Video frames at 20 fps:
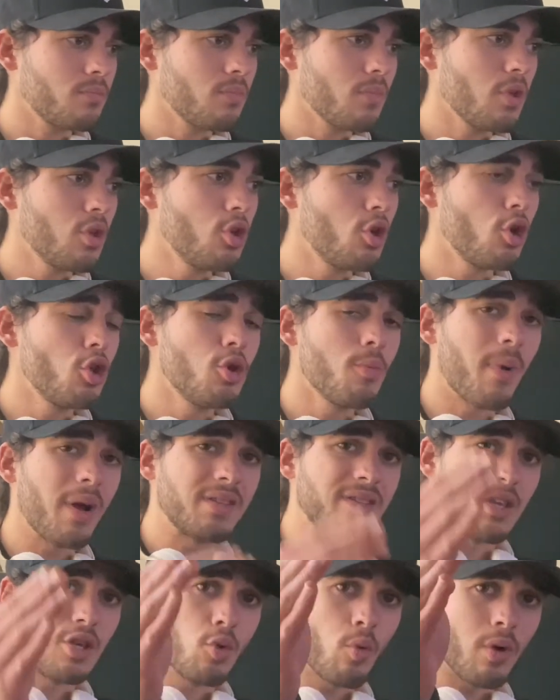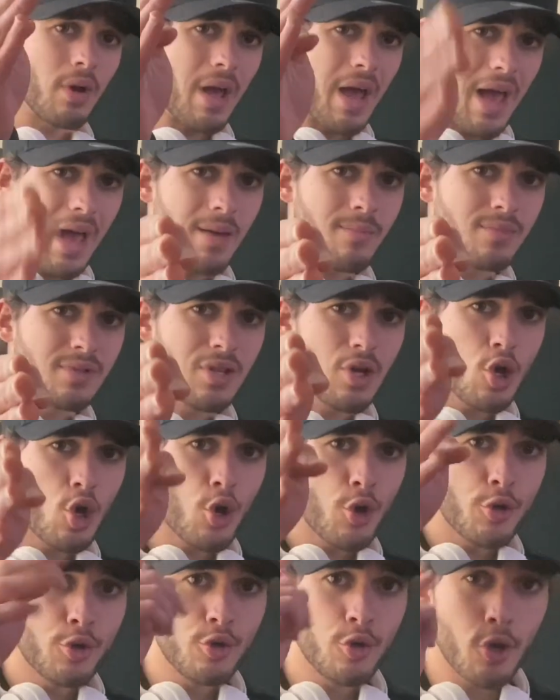you might say you want abs,
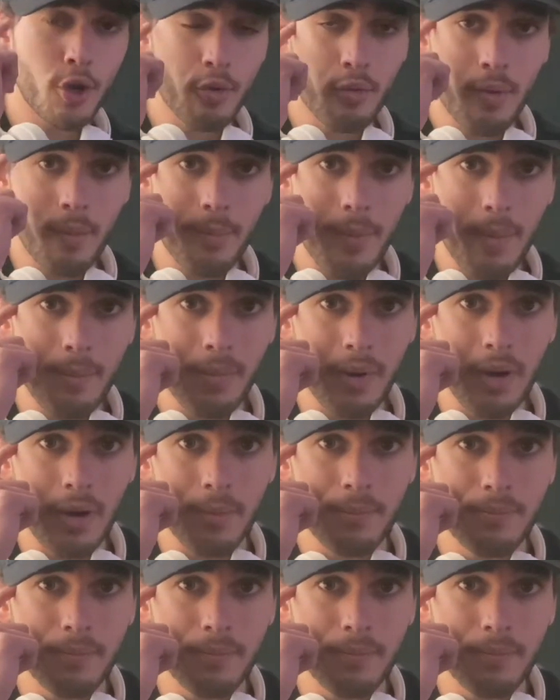you got to remember,